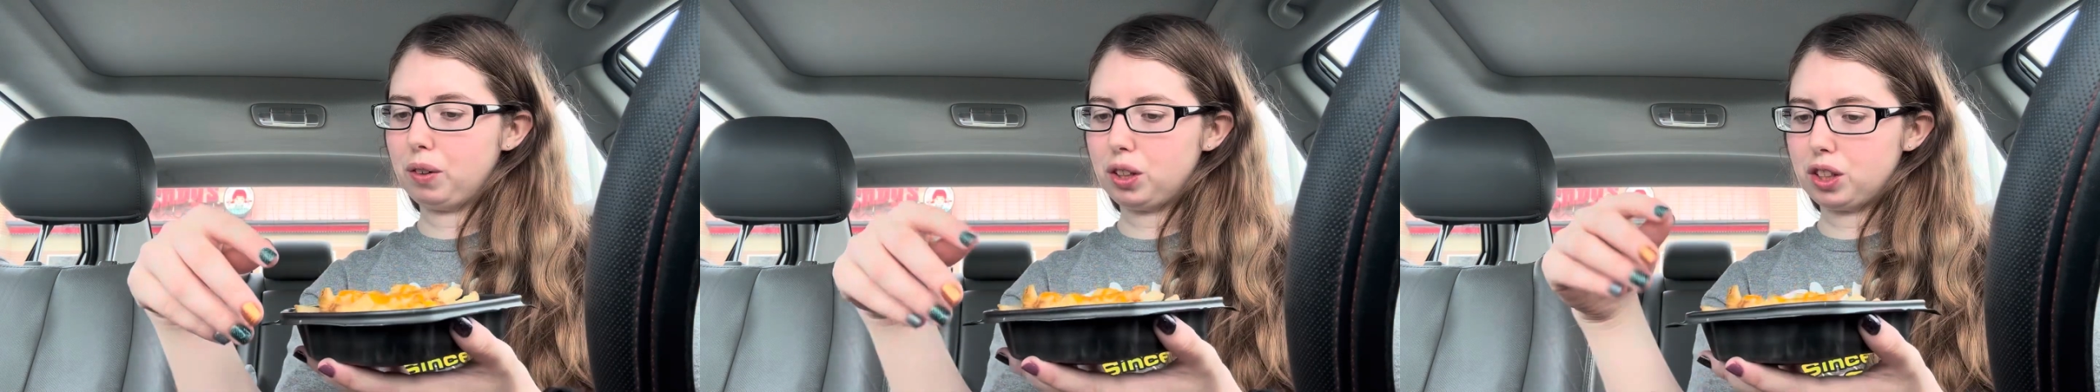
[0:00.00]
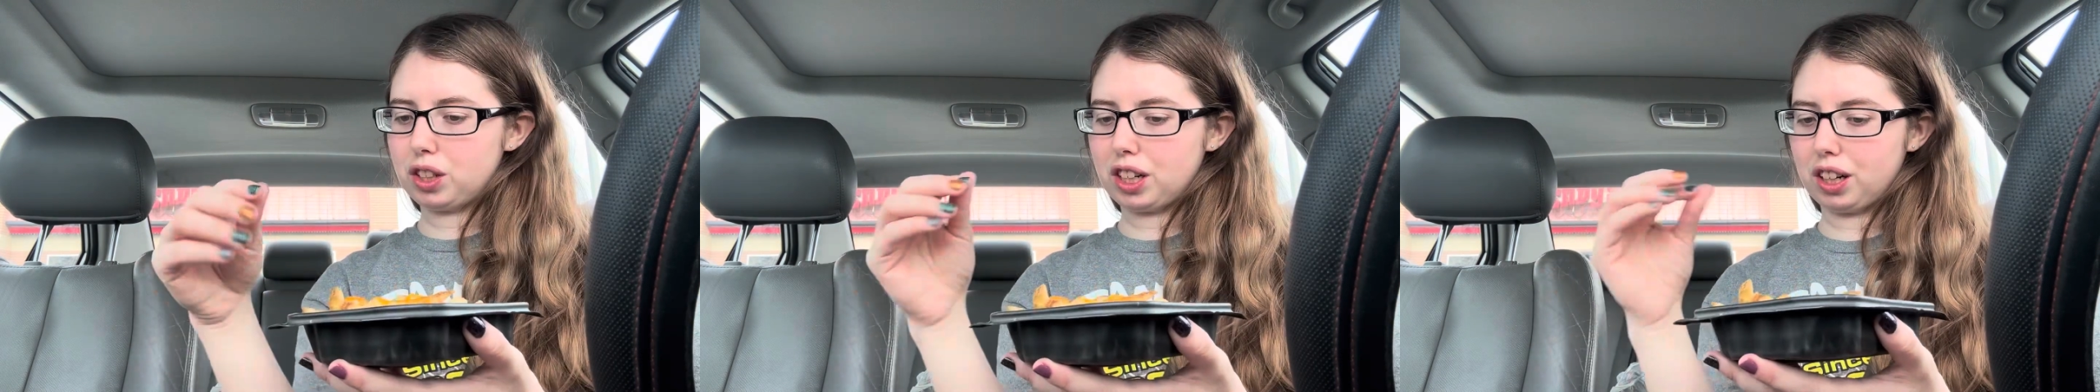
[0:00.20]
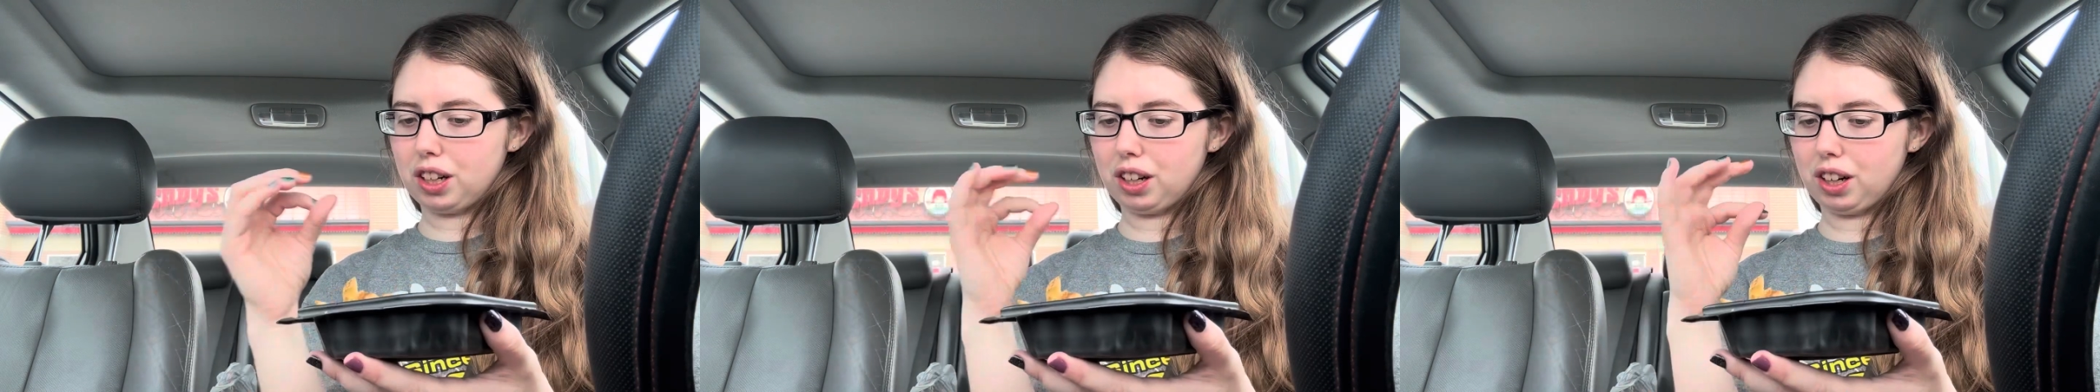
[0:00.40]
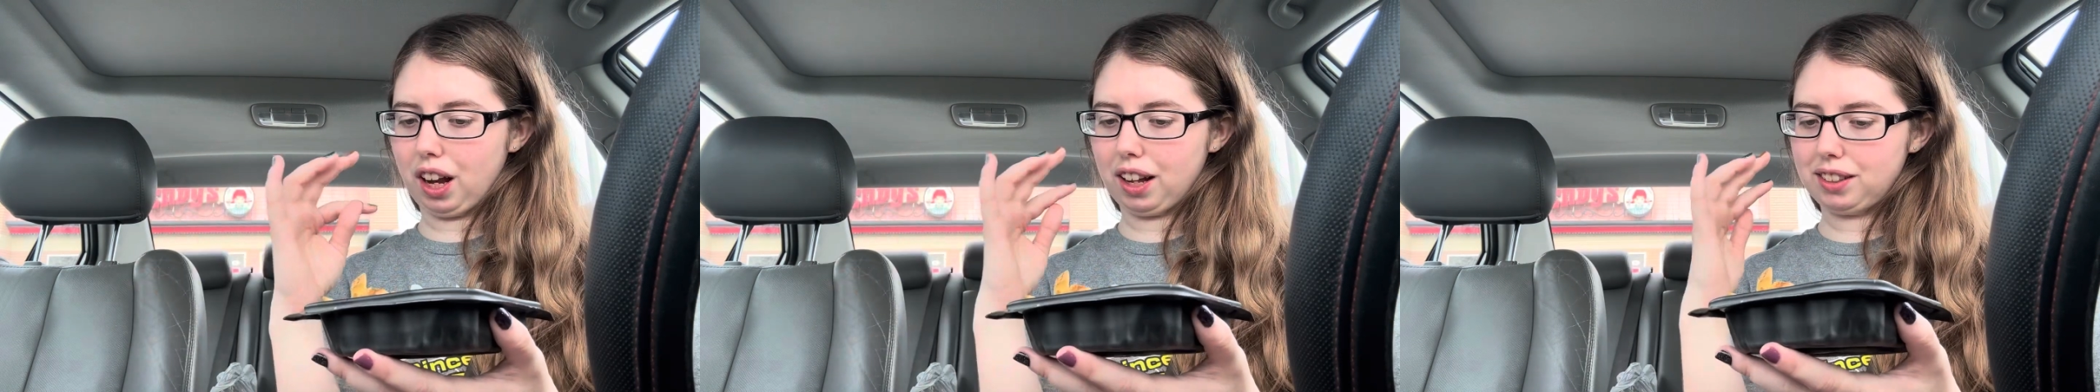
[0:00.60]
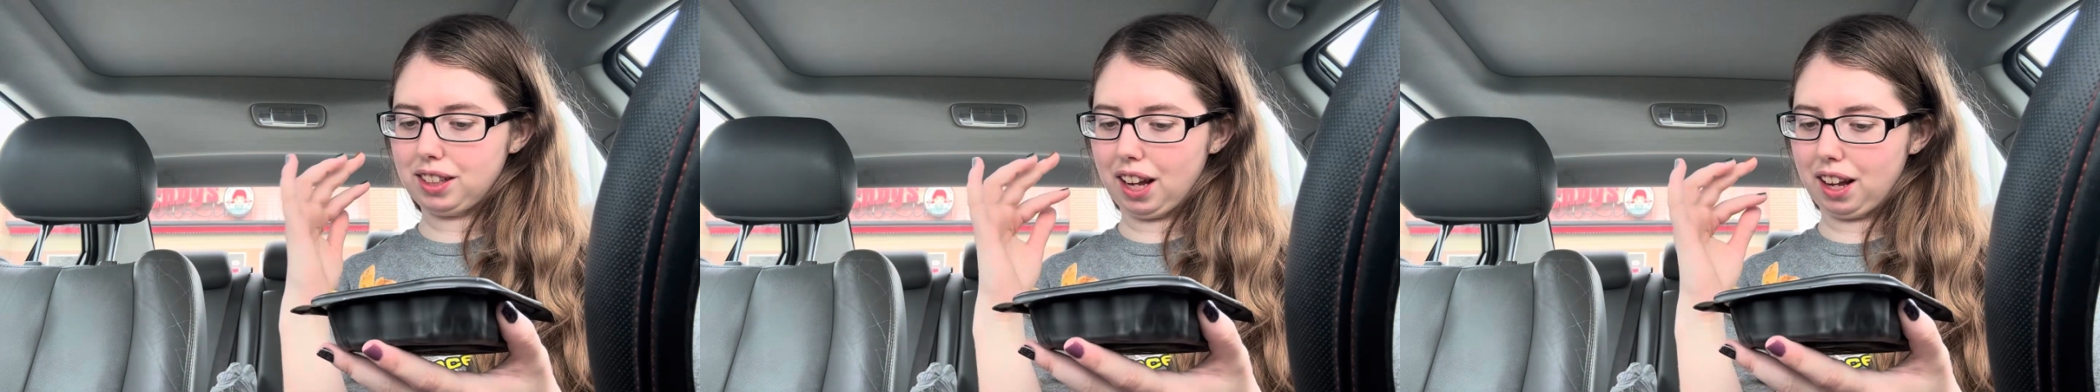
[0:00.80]

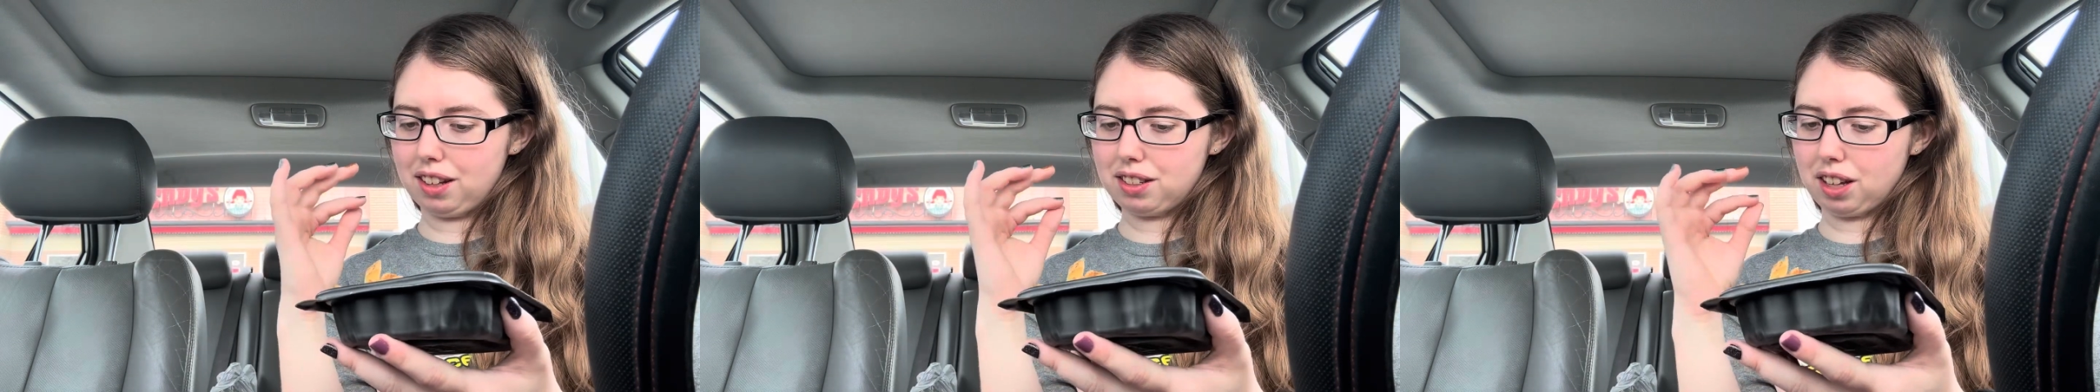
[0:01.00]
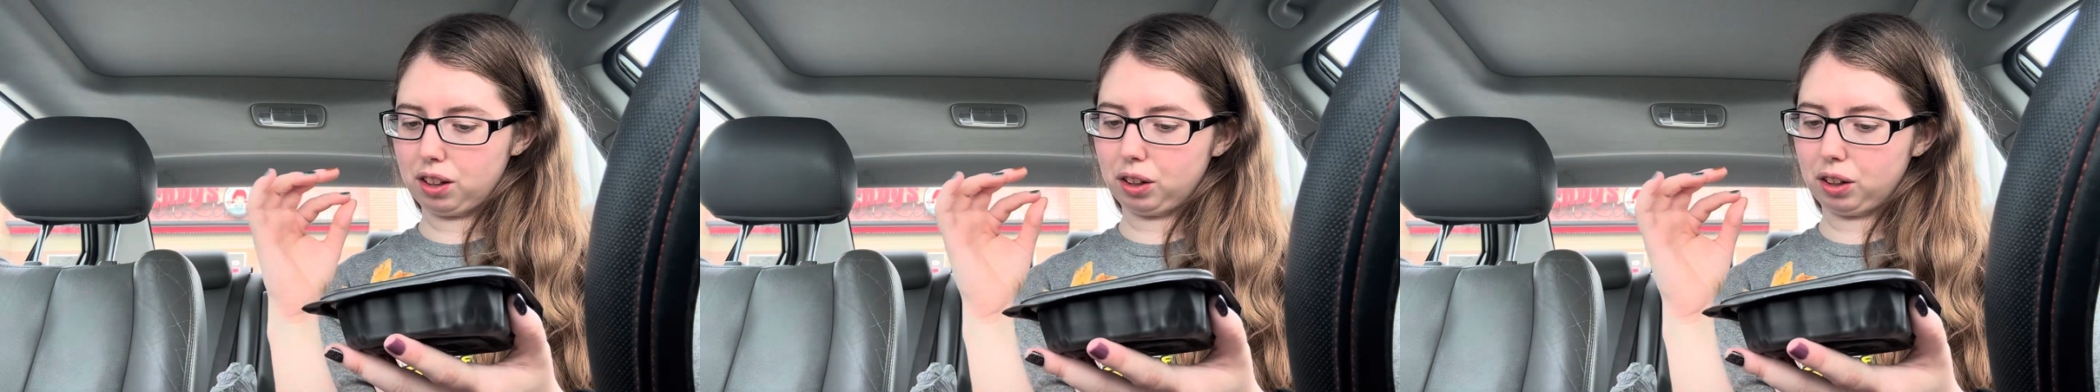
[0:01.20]
a, a taste.